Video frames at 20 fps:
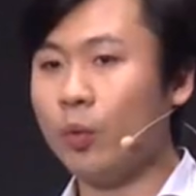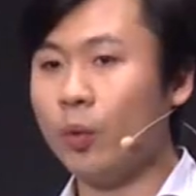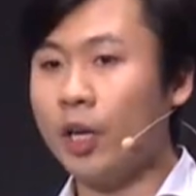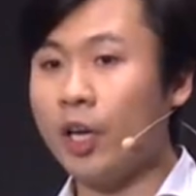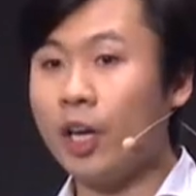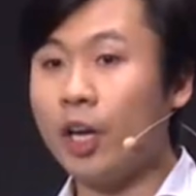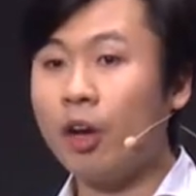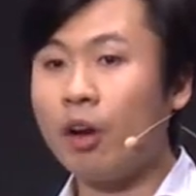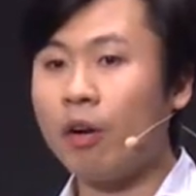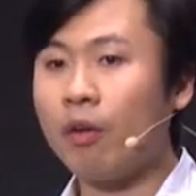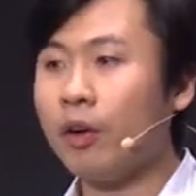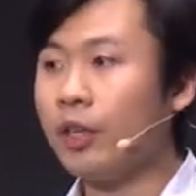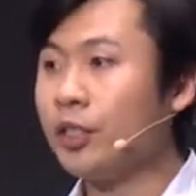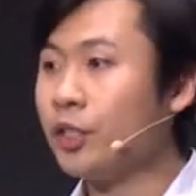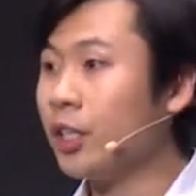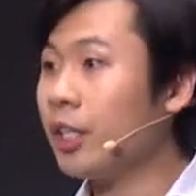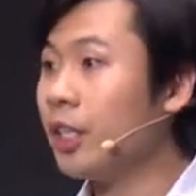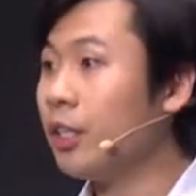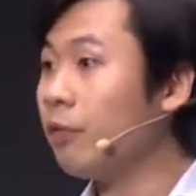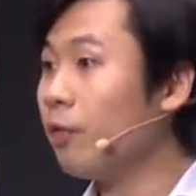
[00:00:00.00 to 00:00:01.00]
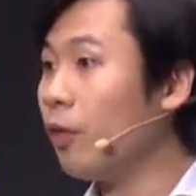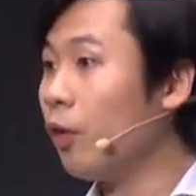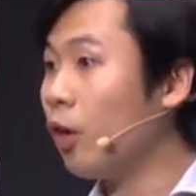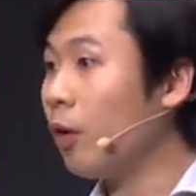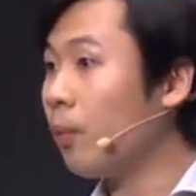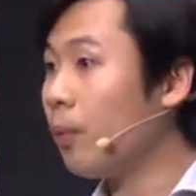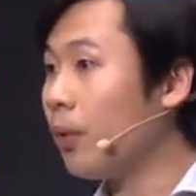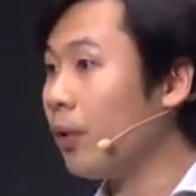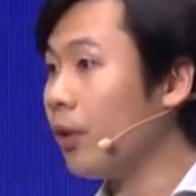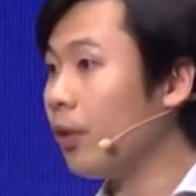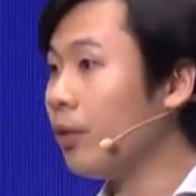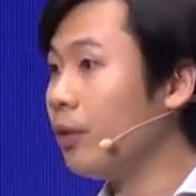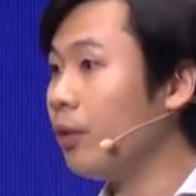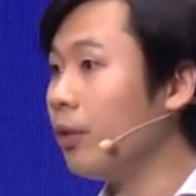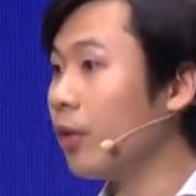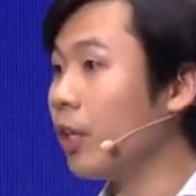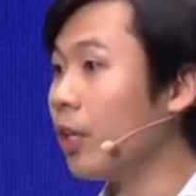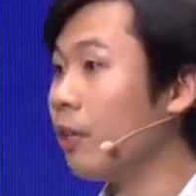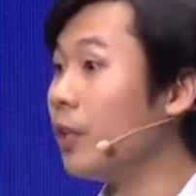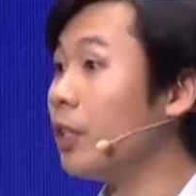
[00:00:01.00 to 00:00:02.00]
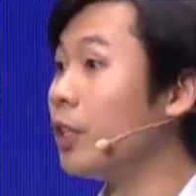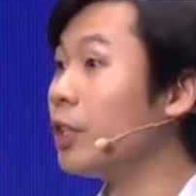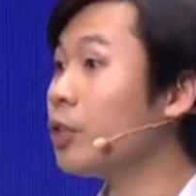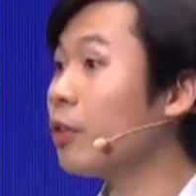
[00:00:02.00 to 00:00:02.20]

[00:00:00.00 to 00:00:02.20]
we're encouraging developers to give it a